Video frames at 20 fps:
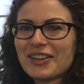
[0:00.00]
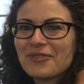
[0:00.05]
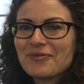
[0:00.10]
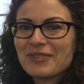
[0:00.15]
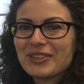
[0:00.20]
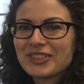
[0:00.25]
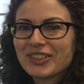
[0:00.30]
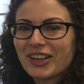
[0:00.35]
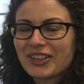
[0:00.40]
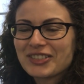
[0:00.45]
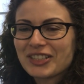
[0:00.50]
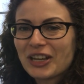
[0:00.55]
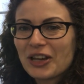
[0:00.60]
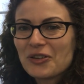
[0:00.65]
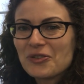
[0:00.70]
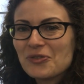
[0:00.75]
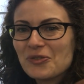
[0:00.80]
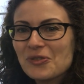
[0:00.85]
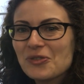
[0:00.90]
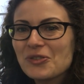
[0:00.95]
We're starting at
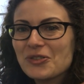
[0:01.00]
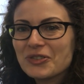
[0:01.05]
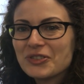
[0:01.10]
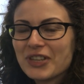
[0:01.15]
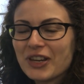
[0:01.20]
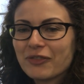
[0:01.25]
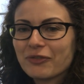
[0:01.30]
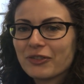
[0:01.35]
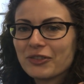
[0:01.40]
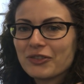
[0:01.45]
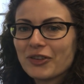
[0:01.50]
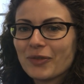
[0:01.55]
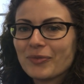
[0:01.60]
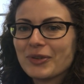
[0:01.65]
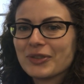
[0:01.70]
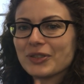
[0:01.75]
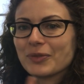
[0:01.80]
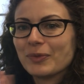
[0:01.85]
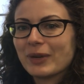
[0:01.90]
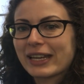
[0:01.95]
all different
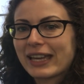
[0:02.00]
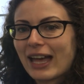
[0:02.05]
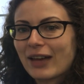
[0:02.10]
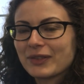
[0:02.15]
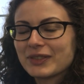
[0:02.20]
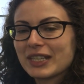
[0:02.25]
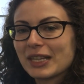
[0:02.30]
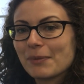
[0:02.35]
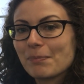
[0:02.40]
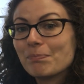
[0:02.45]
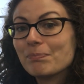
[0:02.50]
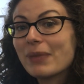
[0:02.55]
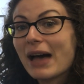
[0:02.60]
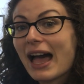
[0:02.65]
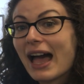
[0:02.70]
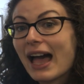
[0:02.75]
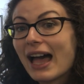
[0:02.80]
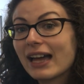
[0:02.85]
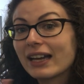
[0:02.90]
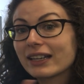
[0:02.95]
numbers and we're counting
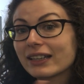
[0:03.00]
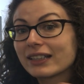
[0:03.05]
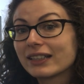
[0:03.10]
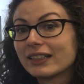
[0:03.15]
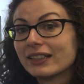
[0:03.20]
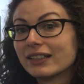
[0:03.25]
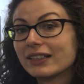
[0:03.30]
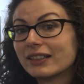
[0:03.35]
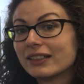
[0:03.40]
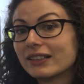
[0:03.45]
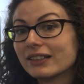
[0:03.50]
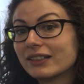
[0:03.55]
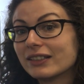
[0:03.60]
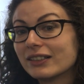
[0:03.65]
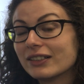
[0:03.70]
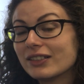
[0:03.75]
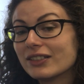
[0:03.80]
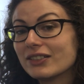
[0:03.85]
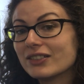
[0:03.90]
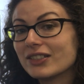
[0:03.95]
back
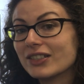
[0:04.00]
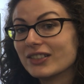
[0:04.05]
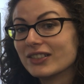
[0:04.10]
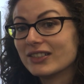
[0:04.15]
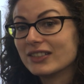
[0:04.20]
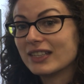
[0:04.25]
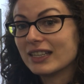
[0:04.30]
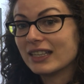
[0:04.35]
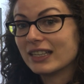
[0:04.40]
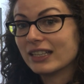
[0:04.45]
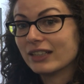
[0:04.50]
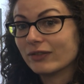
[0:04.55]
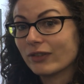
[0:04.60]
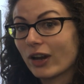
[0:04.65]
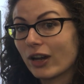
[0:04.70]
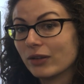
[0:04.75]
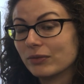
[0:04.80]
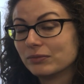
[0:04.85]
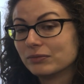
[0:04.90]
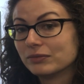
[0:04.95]
to 0,
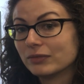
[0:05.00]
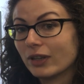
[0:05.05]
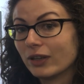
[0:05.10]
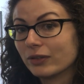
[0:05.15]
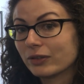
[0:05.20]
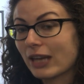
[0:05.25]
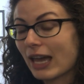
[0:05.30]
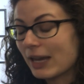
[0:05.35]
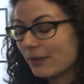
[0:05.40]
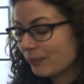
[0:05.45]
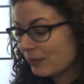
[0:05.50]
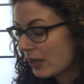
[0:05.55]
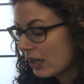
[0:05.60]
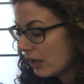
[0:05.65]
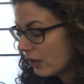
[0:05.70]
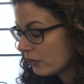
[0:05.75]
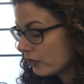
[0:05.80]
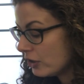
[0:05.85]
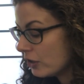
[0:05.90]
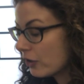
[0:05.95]
okay?
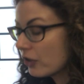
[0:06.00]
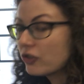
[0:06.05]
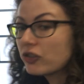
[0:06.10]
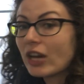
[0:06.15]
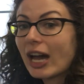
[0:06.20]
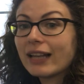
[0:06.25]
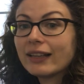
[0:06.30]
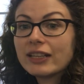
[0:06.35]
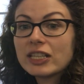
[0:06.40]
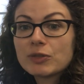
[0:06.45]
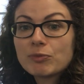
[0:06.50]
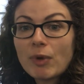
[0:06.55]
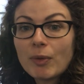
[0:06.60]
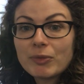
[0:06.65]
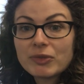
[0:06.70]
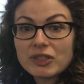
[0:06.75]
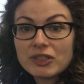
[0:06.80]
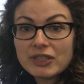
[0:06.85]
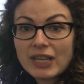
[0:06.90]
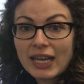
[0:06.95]
So you could challenge
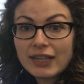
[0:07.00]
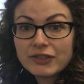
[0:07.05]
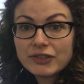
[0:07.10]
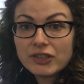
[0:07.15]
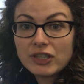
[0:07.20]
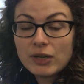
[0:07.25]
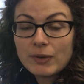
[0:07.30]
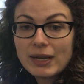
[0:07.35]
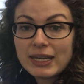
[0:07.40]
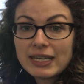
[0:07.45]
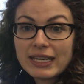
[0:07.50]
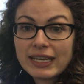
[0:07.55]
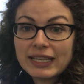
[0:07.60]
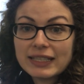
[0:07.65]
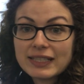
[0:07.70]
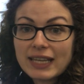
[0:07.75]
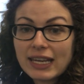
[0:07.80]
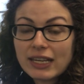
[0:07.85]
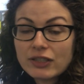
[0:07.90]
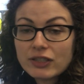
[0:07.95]
mums and dads to do it. You could
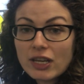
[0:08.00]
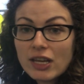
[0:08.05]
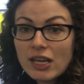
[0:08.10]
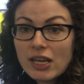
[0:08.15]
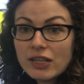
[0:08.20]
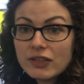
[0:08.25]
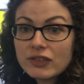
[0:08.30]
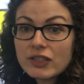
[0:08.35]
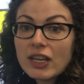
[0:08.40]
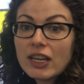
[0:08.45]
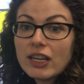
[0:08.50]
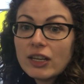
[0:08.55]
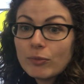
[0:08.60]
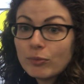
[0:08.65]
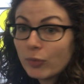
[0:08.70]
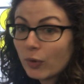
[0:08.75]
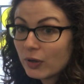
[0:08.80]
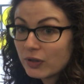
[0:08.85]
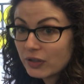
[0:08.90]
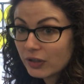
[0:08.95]
take turns,
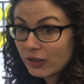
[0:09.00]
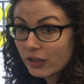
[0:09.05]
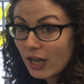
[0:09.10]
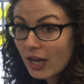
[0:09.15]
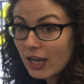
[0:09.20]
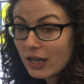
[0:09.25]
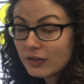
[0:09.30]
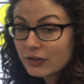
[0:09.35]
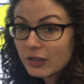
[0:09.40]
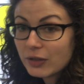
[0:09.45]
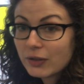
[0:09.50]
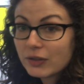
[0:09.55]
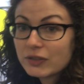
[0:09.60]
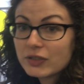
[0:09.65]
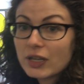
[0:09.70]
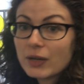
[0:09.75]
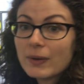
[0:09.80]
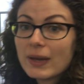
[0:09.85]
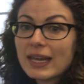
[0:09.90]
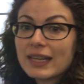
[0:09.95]
boys and girls, you can
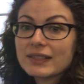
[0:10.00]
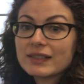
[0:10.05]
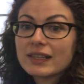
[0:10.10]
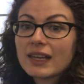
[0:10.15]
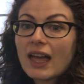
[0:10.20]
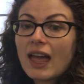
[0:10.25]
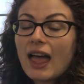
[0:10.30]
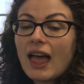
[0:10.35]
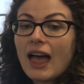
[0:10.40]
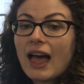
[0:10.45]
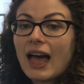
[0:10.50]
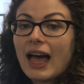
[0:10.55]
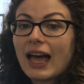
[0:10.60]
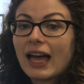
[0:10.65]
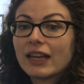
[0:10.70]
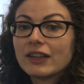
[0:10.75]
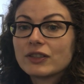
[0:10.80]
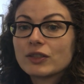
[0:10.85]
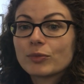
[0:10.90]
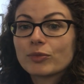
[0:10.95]
do it,
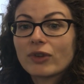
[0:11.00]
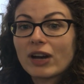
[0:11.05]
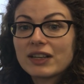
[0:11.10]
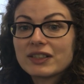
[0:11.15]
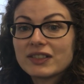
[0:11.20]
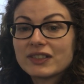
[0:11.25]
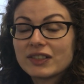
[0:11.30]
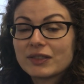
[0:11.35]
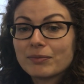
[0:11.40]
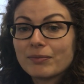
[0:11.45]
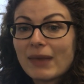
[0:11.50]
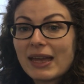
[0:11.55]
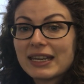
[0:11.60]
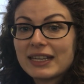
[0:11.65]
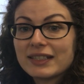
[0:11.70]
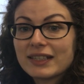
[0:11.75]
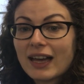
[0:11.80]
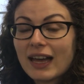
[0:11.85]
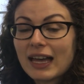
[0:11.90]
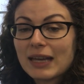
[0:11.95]
and practice as many
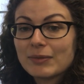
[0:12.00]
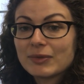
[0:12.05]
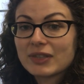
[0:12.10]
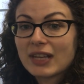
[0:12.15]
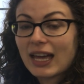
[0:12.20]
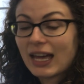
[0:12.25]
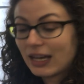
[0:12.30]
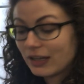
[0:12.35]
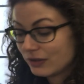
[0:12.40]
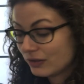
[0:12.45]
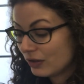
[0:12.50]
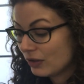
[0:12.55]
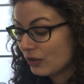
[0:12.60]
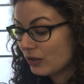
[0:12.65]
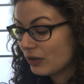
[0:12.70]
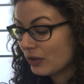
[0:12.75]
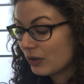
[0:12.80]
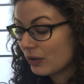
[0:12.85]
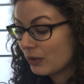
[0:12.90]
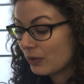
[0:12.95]
times as
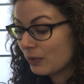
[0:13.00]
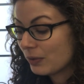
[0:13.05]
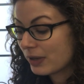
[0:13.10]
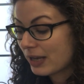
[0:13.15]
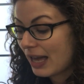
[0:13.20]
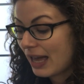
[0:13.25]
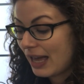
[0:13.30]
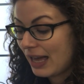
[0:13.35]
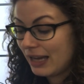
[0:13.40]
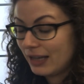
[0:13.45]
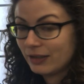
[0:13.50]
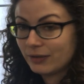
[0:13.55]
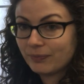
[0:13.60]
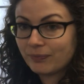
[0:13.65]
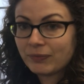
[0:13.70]
you can.